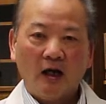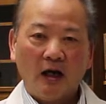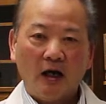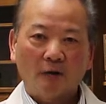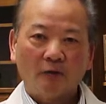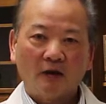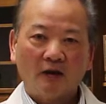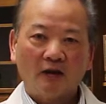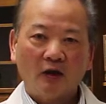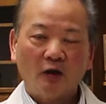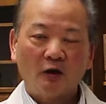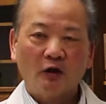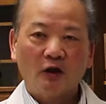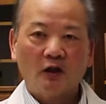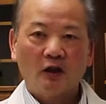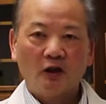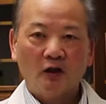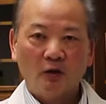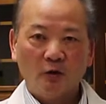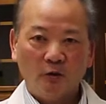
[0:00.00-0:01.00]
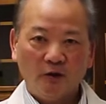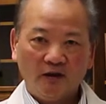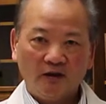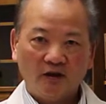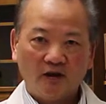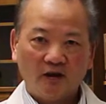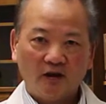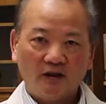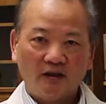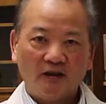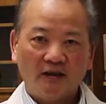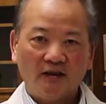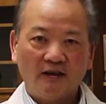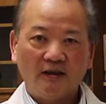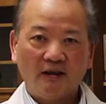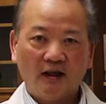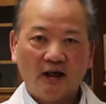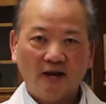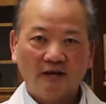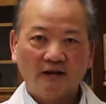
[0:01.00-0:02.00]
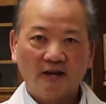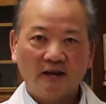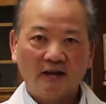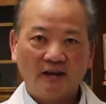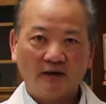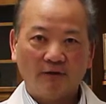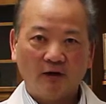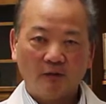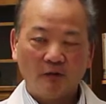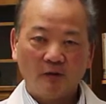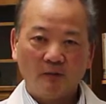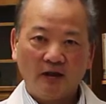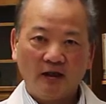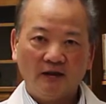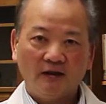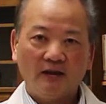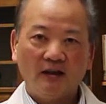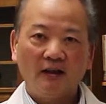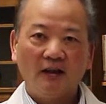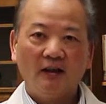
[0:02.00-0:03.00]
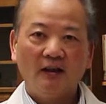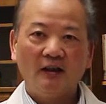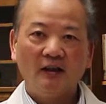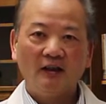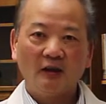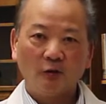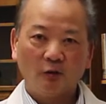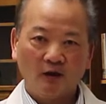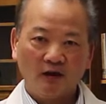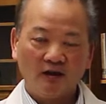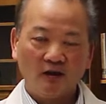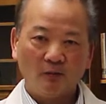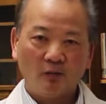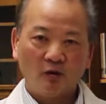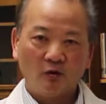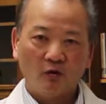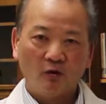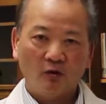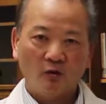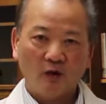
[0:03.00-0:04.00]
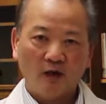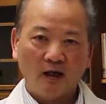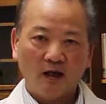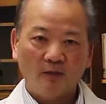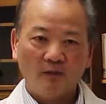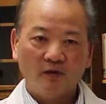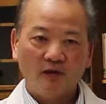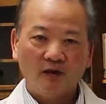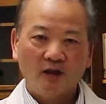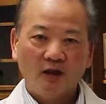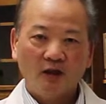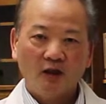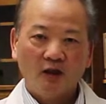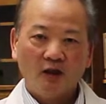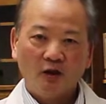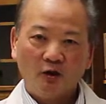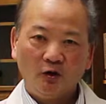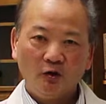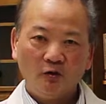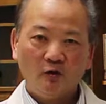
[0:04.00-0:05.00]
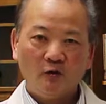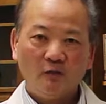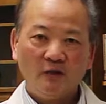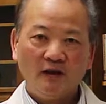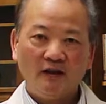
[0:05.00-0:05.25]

Aquaculture Research and Development Integration Program. Two